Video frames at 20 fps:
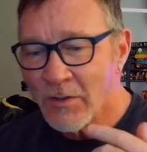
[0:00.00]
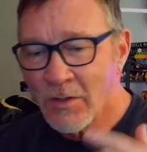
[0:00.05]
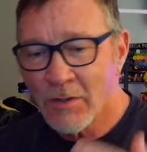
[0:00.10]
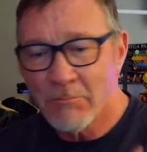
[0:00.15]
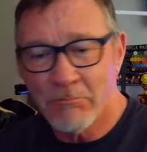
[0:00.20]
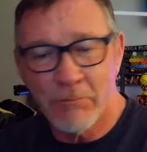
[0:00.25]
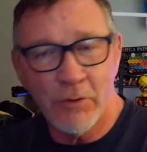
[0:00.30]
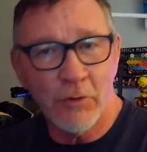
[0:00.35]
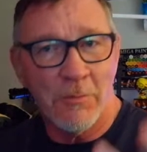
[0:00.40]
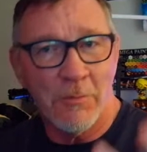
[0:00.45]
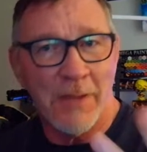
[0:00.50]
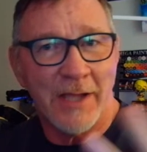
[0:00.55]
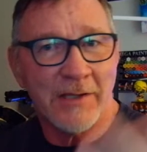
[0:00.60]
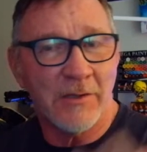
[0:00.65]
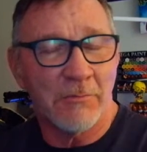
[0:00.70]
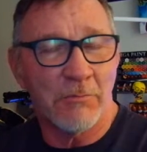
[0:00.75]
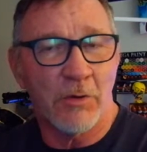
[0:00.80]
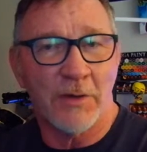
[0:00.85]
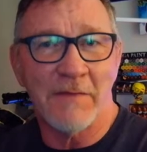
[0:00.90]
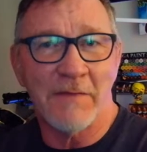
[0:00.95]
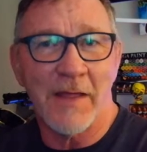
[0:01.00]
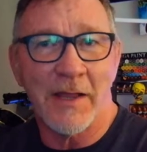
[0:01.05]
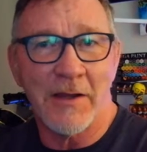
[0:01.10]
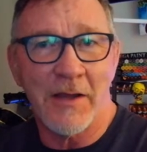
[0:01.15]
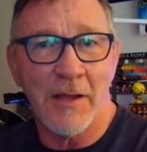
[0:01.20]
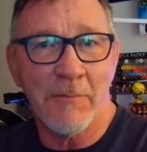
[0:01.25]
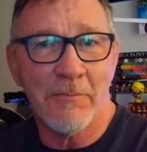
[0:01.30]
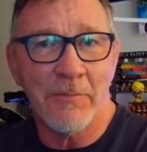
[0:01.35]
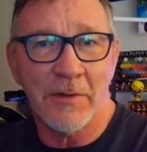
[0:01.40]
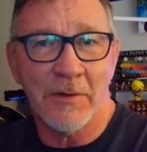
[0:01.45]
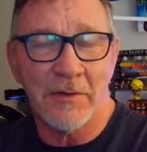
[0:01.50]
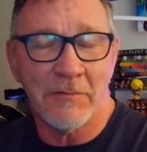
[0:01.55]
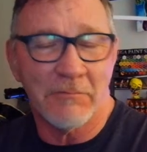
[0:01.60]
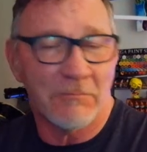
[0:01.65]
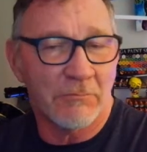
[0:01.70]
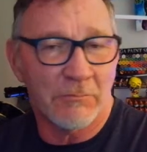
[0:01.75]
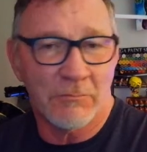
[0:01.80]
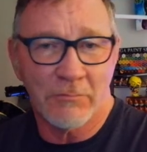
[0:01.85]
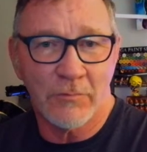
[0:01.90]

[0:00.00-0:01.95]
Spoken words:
Boom, I could bring that up and